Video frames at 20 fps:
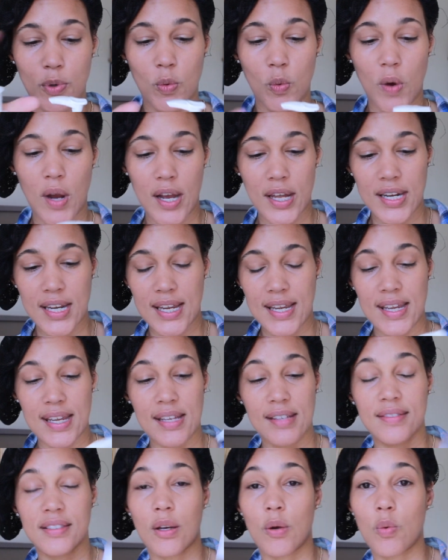1
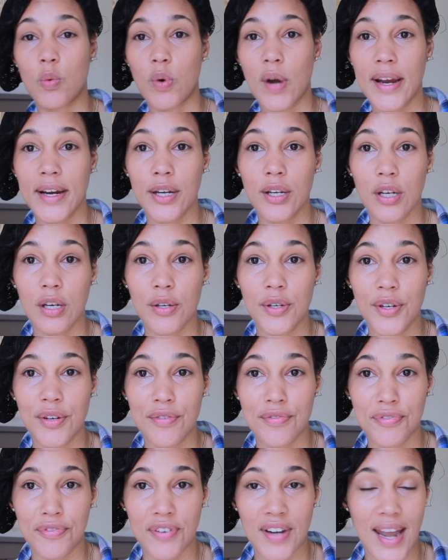is regular
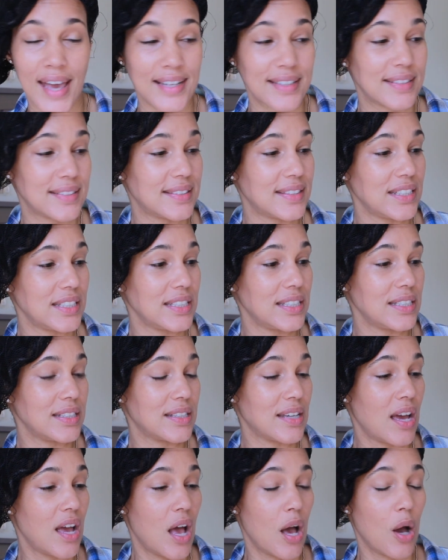
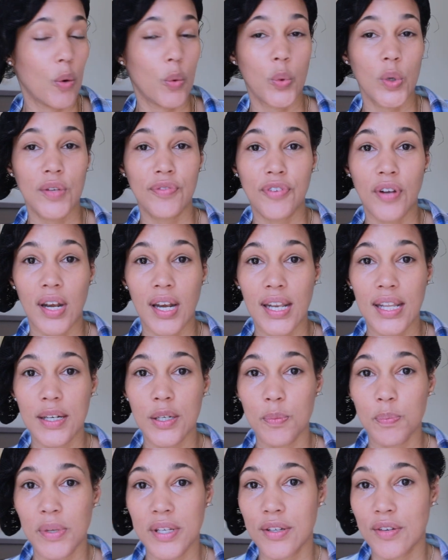flaxseed with a
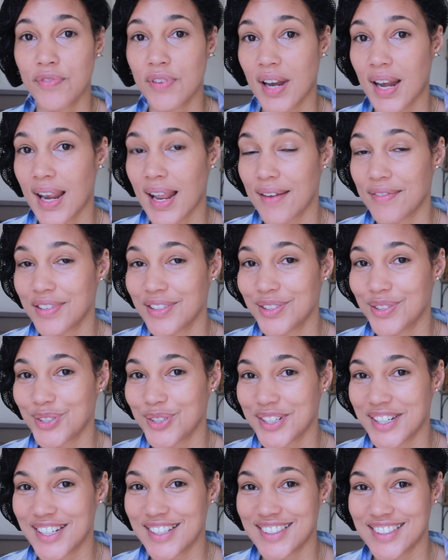little bit of a
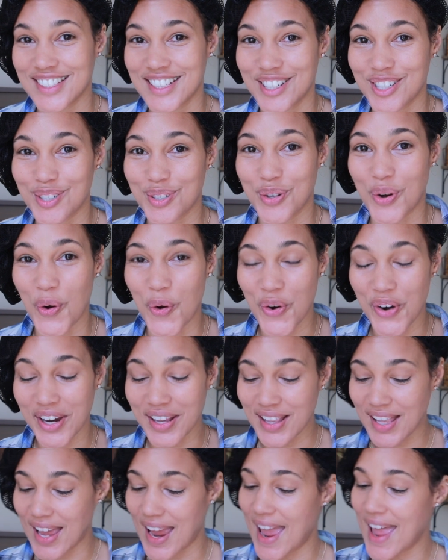lavender essential
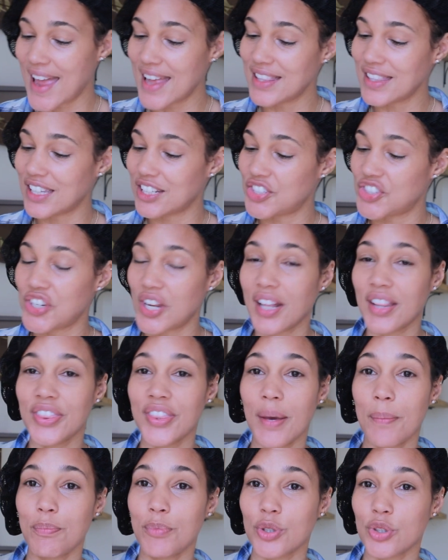oil, and gel
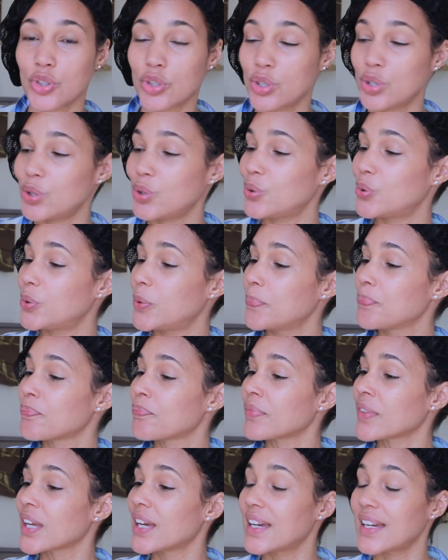number 2
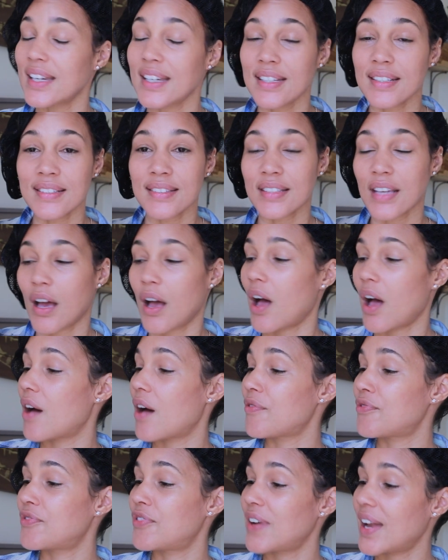is
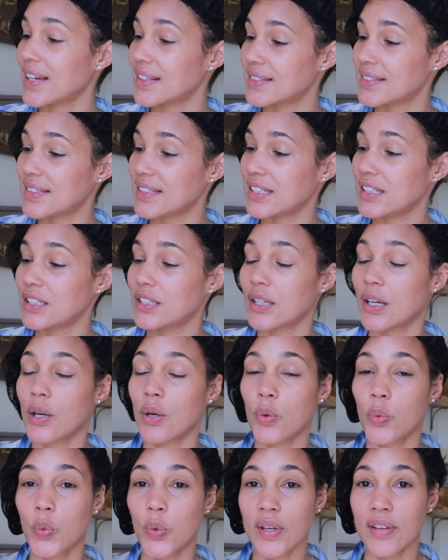flaxseed
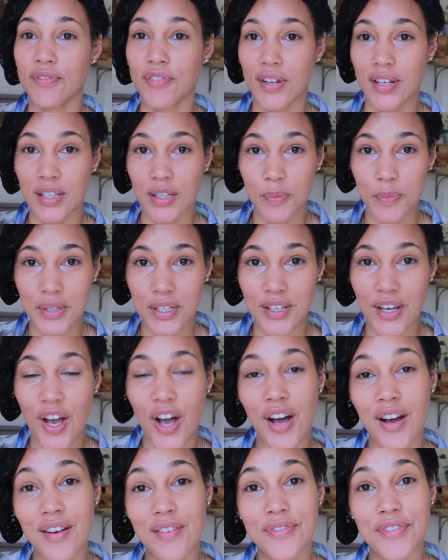with a little bit
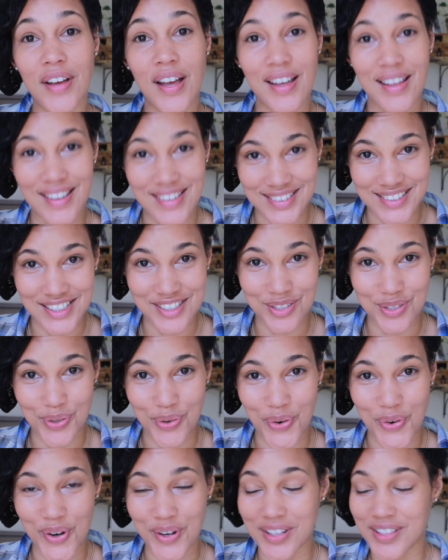of
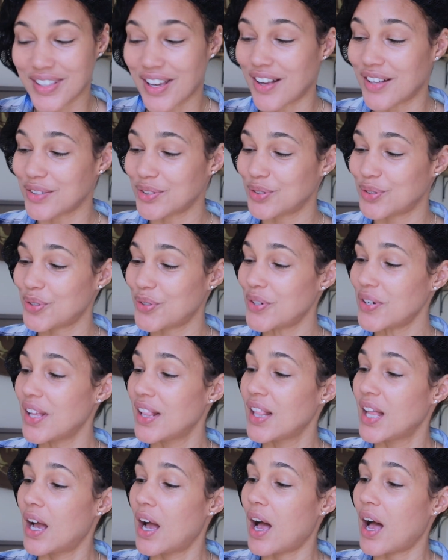essential oil also,
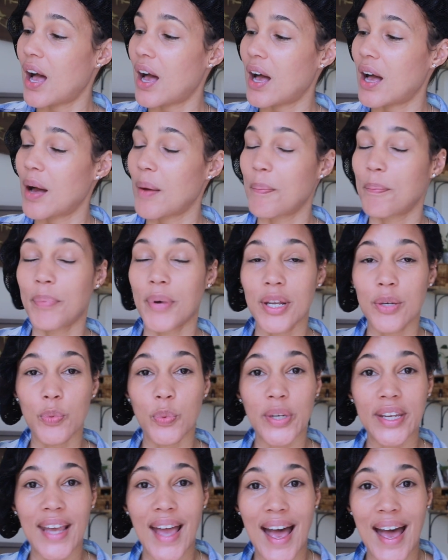but
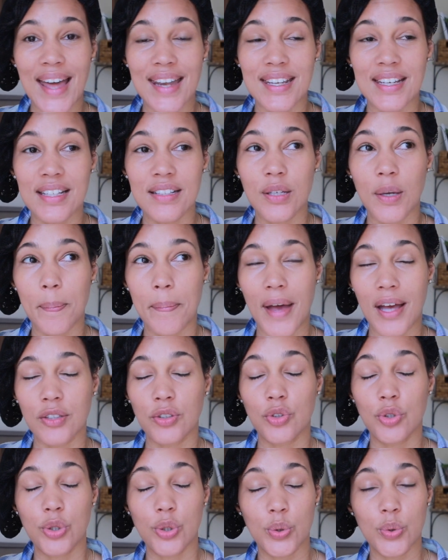we added
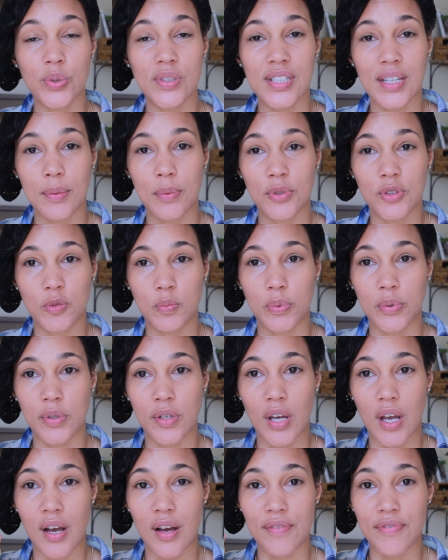about 2
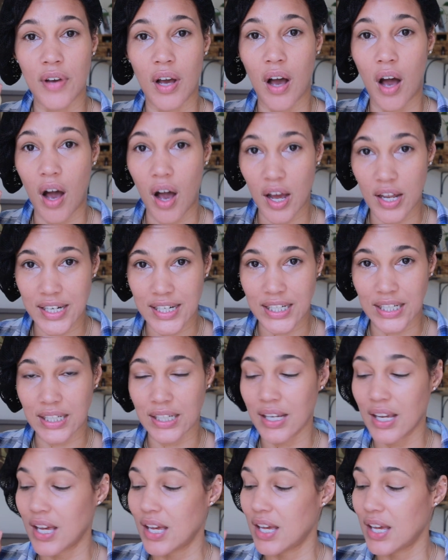tablespoons of honey